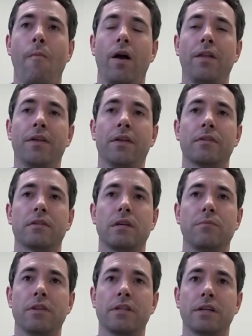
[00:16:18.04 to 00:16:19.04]
I think
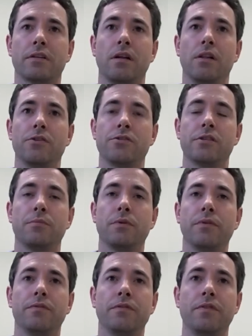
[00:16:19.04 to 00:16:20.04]
some of the technologies that
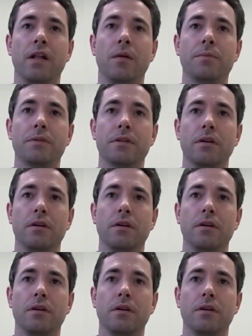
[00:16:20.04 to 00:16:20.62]
we've developed